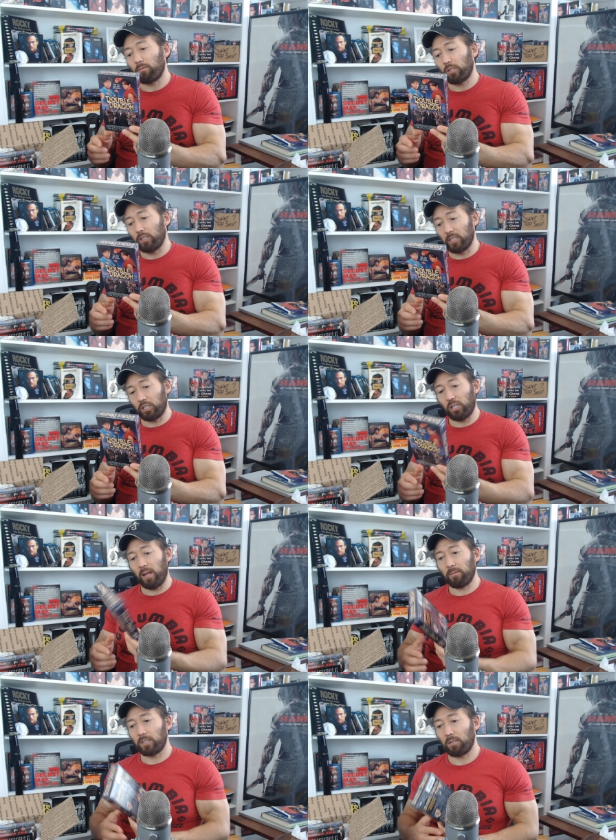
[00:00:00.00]
which is a
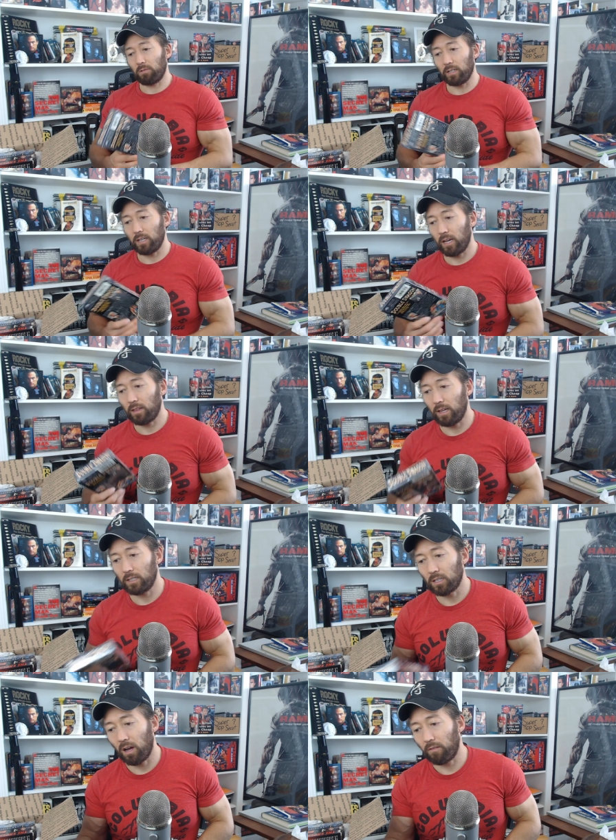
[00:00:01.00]
shame because he really kicked
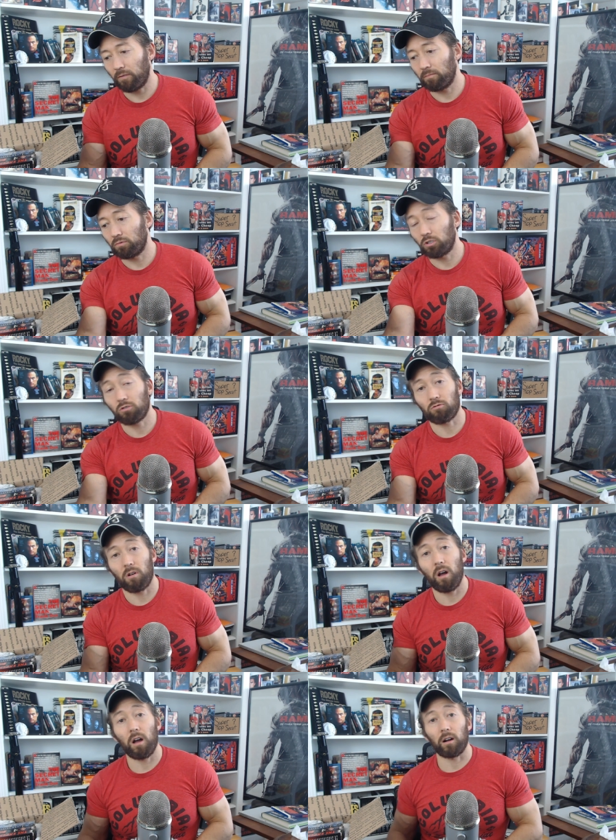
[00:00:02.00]
things off
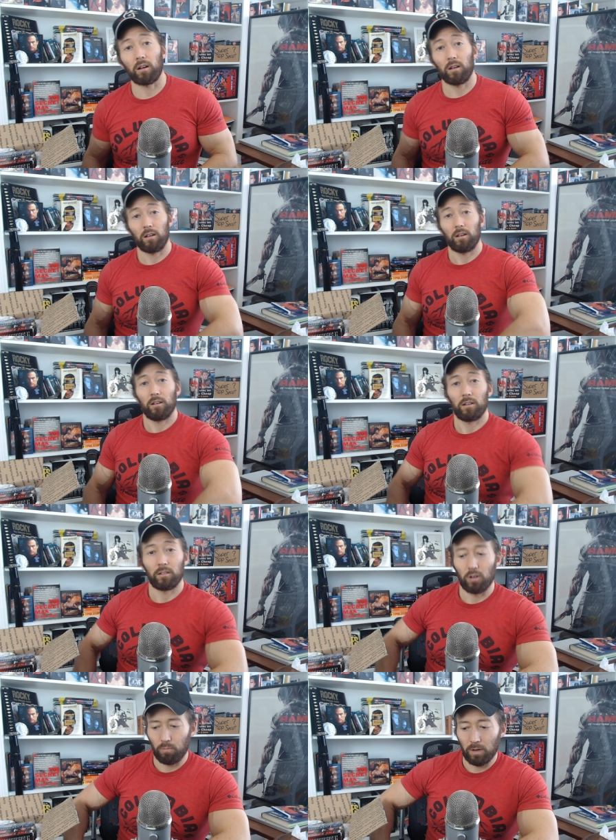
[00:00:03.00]
strong, no pun